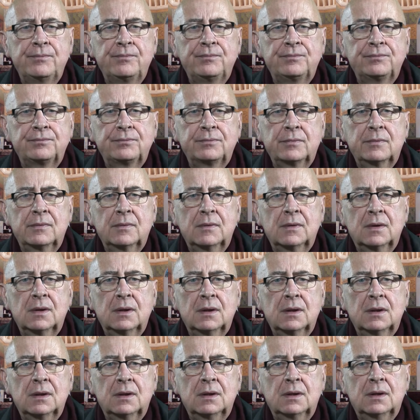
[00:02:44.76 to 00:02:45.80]

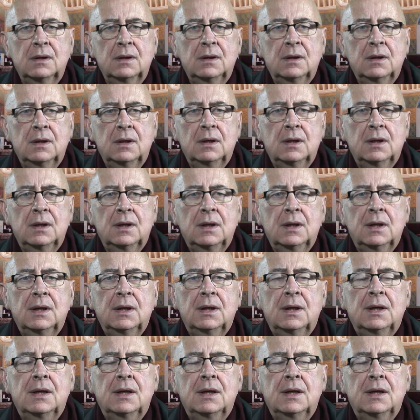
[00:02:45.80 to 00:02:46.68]
(silence)